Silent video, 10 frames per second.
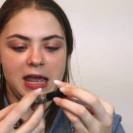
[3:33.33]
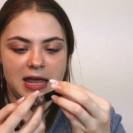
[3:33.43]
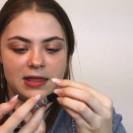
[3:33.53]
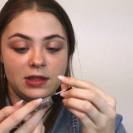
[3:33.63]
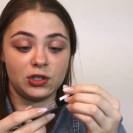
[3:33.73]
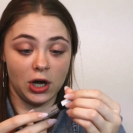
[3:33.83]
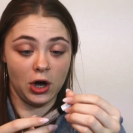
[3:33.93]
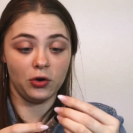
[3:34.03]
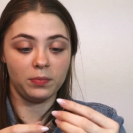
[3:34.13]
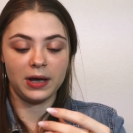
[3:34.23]
in
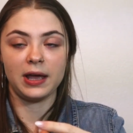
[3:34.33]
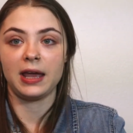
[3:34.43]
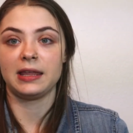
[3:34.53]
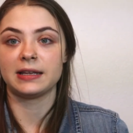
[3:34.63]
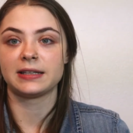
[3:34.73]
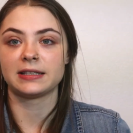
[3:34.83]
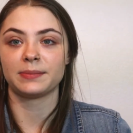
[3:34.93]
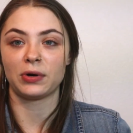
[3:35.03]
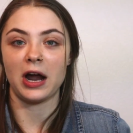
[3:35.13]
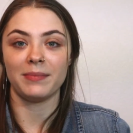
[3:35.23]
taupe, and this is a
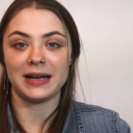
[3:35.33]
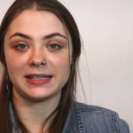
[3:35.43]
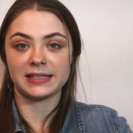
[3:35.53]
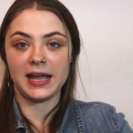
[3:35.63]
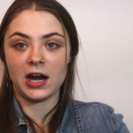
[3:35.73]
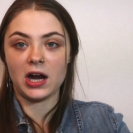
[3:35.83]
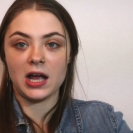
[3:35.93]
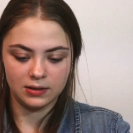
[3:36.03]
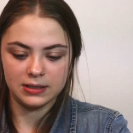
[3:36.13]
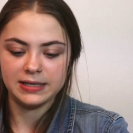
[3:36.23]
brow mascara.
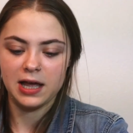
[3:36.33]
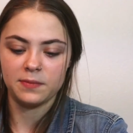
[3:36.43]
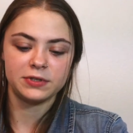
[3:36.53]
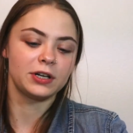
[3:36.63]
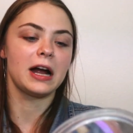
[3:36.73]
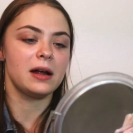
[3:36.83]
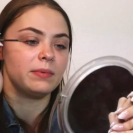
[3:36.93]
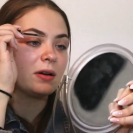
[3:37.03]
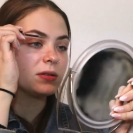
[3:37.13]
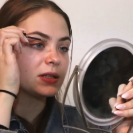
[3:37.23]
This helps your
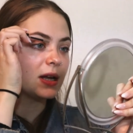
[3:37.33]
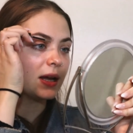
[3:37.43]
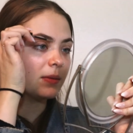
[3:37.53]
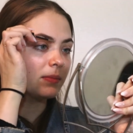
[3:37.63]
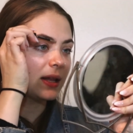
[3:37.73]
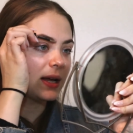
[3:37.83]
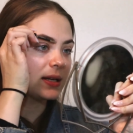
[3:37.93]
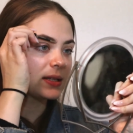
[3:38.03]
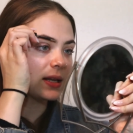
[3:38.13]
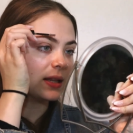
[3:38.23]
eyebrows stay in
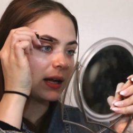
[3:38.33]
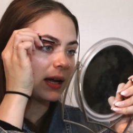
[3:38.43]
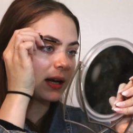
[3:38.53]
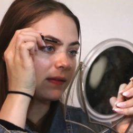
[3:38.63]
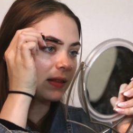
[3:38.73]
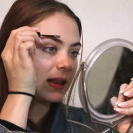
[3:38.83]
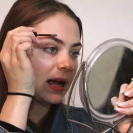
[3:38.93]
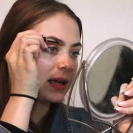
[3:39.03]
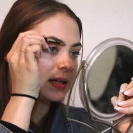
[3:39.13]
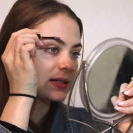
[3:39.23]
place and then kind of
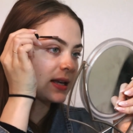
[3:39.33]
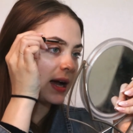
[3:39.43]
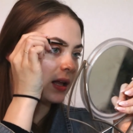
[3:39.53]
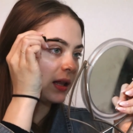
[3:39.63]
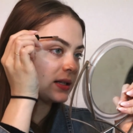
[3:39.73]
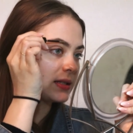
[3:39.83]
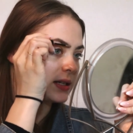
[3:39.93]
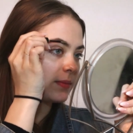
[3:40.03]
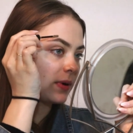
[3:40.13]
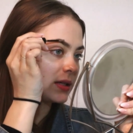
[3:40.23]
lightens, highlights
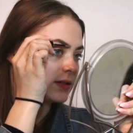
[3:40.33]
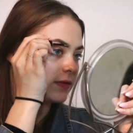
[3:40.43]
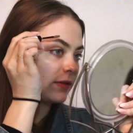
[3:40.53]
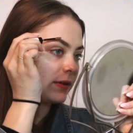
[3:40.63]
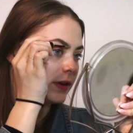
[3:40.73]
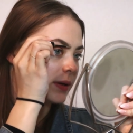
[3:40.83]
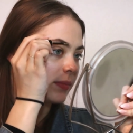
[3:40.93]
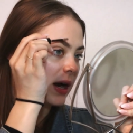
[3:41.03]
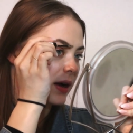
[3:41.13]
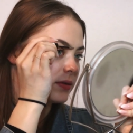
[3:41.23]
little parts of your
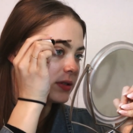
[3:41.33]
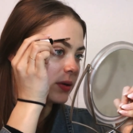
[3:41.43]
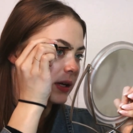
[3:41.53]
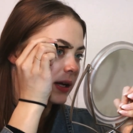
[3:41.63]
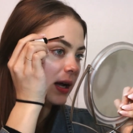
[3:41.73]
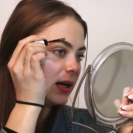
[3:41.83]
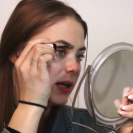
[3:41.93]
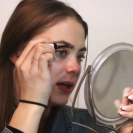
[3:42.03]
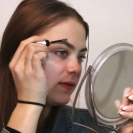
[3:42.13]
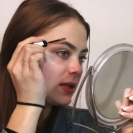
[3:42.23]
brow, so it kind
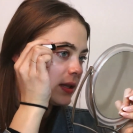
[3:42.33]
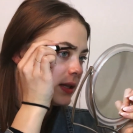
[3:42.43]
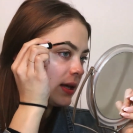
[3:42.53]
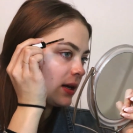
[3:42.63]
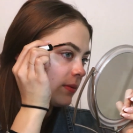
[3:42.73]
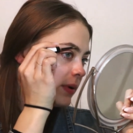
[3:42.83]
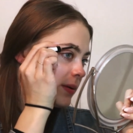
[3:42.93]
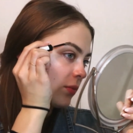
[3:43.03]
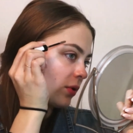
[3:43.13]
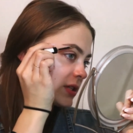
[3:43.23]
of gives a little
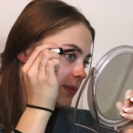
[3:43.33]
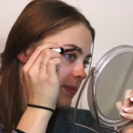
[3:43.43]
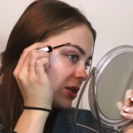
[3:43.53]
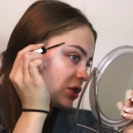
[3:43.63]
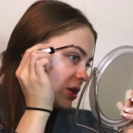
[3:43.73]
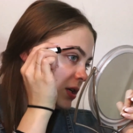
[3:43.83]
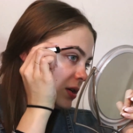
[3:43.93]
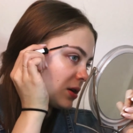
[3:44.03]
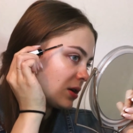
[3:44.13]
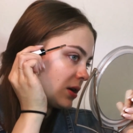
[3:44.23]
bit more
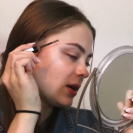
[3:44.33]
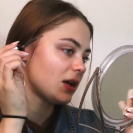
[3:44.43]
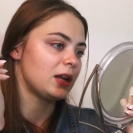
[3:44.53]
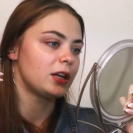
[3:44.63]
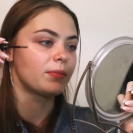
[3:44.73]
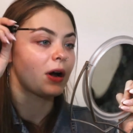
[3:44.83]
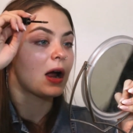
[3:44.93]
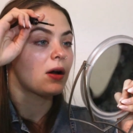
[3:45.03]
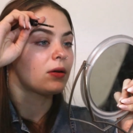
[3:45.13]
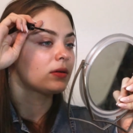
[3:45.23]
dimension in your
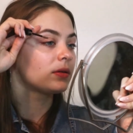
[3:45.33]
brow,